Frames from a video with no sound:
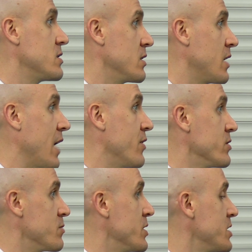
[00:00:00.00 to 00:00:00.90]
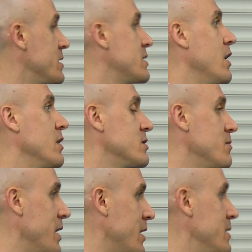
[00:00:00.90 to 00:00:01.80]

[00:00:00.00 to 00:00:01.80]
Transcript: to gather as much intel and to make